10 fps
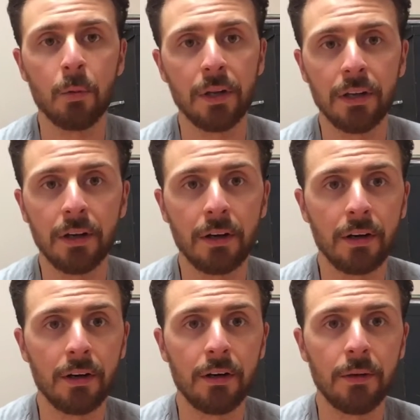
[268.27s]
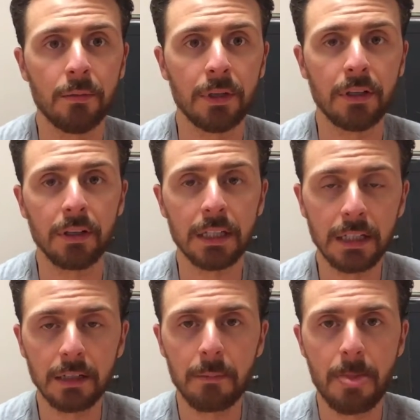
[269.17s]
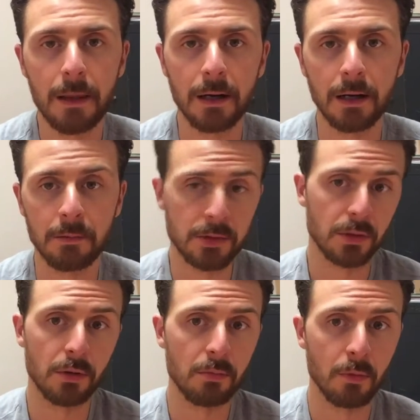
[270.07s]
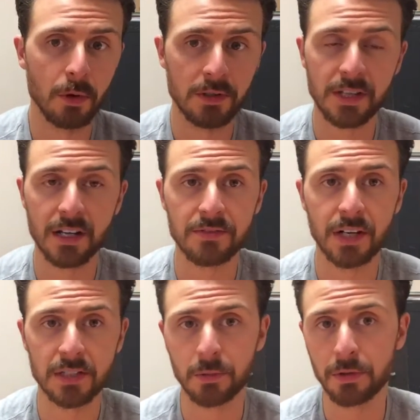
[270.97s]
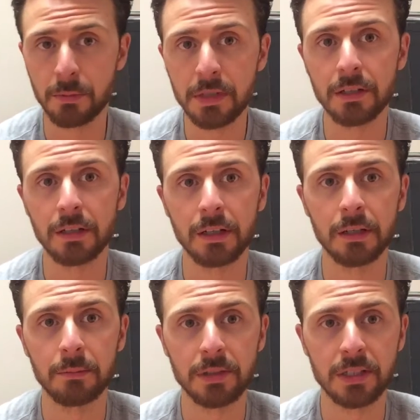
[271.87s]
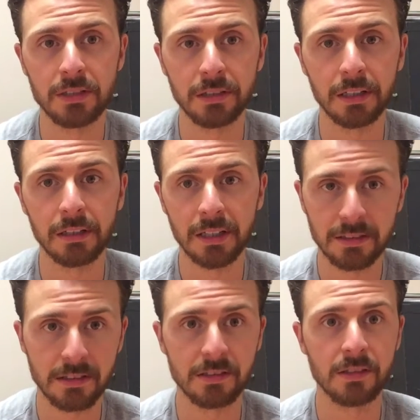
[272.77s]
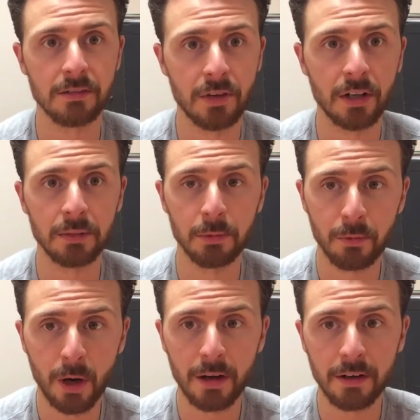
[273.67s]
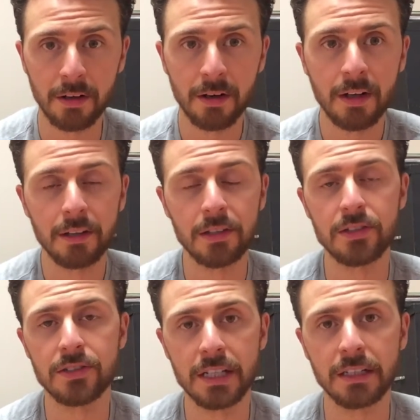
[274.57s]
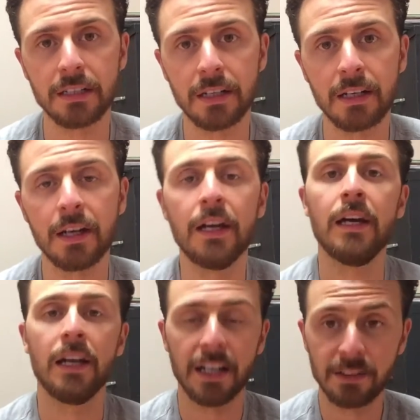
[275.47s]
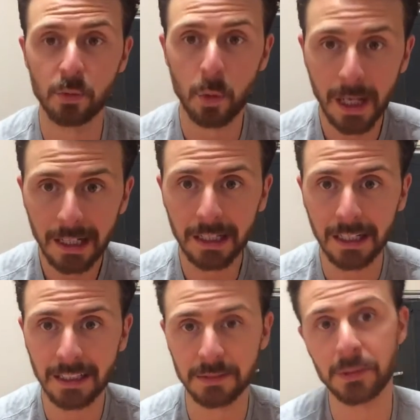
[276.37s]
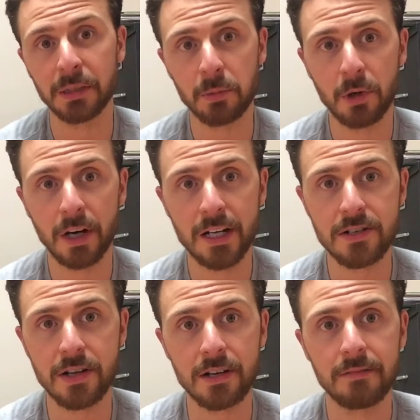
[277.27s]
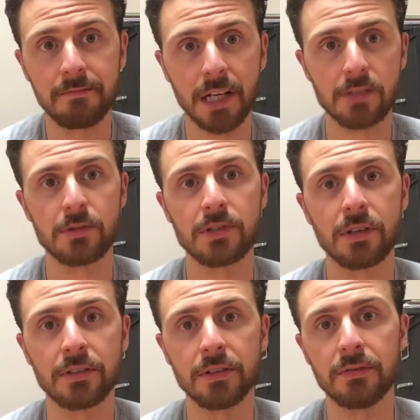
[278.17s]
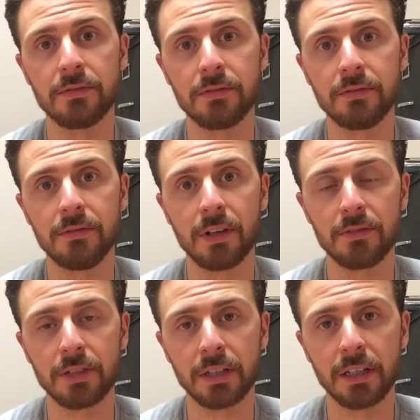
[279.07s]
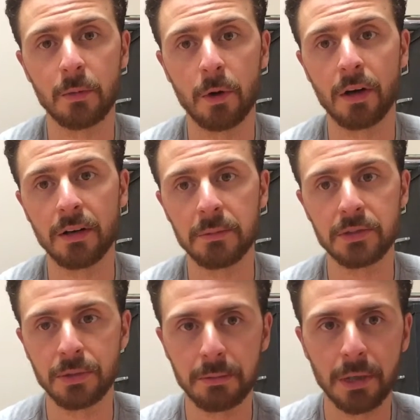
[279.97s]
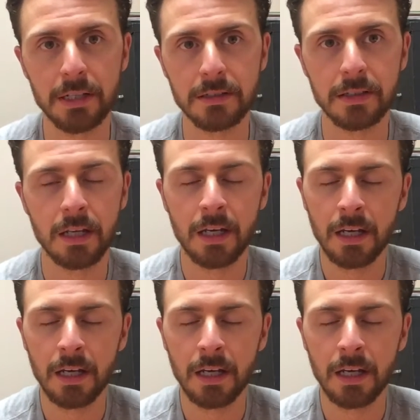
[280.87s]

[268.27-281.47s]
when they're eating. So more satisfaction with your meal, and then potentially eating less because of the volume of water that you're taking in, as well as being more hydrated as a result of drinking that water in between bites.